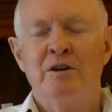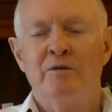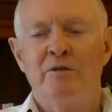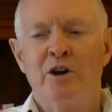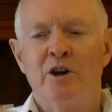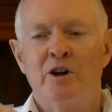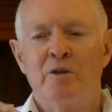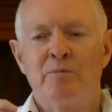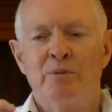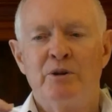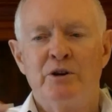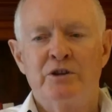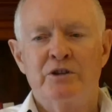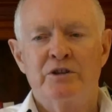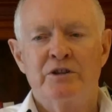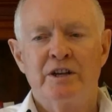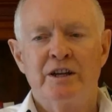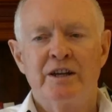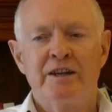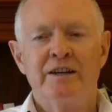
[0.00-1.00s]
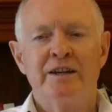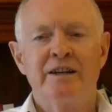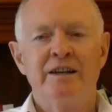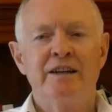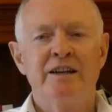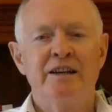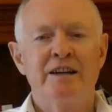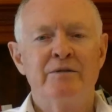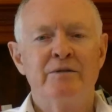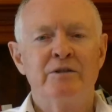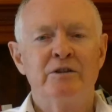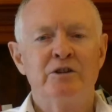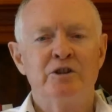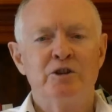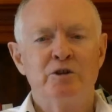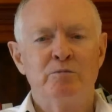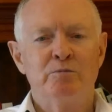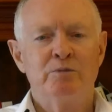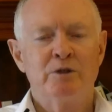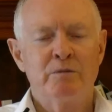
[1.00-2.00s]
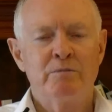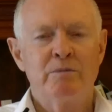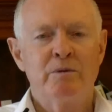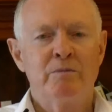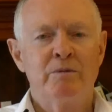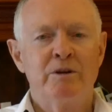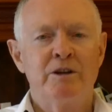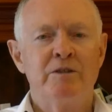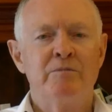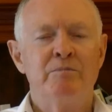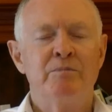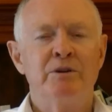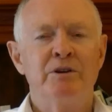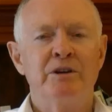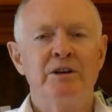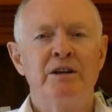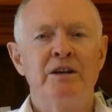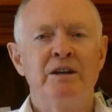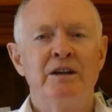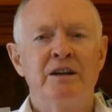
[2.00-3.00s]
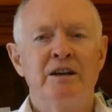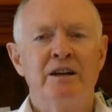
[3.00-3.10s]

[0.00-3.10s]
on a personality level you'll probably be